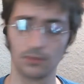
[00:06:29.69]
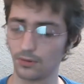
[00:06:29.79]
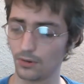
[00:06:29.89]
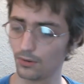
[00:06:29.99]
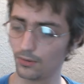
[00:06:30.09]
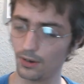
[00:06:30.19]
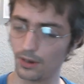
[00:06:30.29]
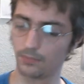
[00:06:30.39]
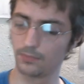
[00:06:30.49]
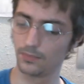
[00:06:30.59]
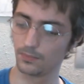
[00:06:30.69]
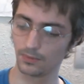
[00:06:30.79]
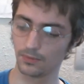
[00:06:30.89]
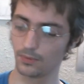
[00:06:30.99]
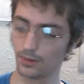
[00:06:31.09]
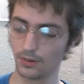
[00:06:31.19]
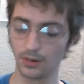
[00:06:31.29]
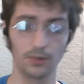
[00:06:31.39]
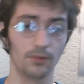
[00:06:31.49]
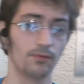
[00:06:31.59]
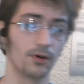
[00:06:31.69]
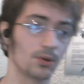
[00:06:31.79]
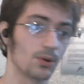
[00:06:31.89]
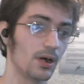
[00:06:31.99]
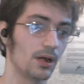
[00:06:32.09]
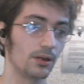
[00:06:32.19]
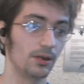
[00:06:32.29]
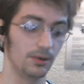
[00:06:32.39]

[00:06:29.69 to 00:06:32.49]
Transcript: Oh yeah, getting the functionality.